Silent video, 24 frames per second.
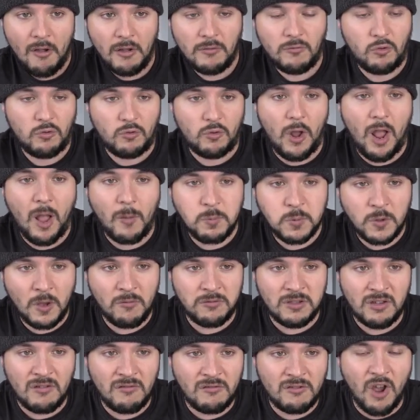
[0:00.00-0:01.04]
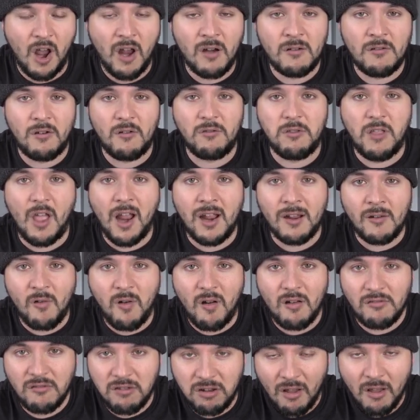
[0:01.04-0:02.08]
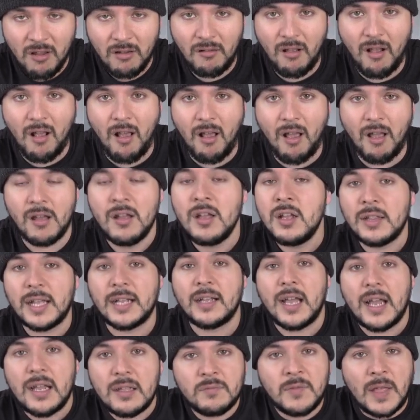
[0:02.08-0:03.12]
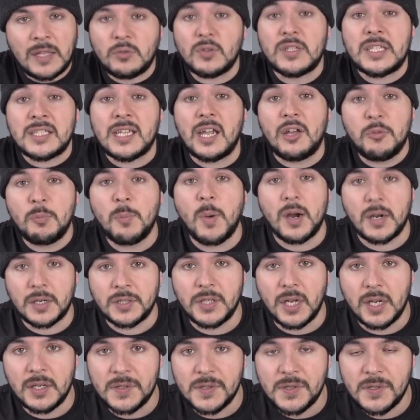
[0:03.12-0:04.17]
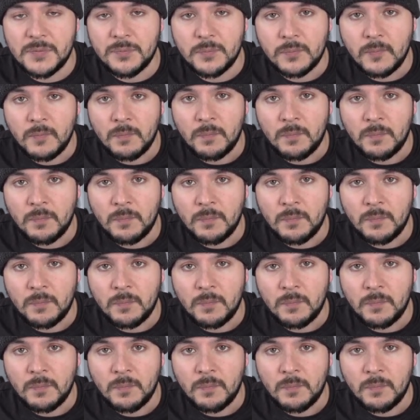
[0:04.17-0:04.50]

Stop using gendered language. Ah! Like that's what South Park does.